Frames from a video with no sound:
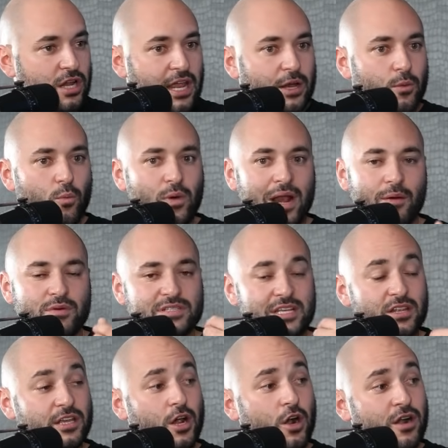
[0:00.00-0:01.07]
Like when I was
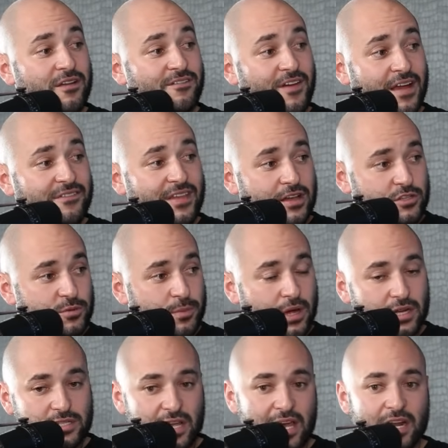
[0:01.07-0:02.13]
selling art at 5,000
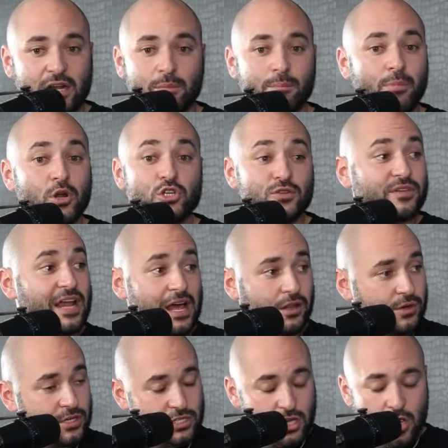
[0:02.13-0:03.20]
bucks, I had a bunch of
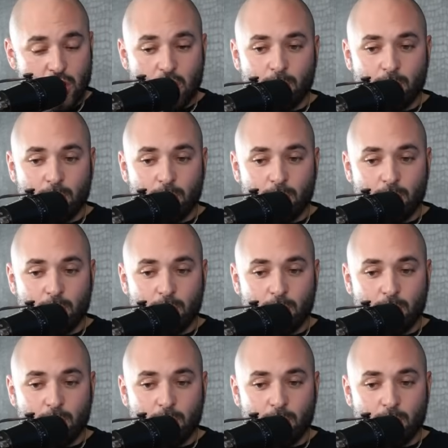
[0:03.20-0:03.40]
galleries.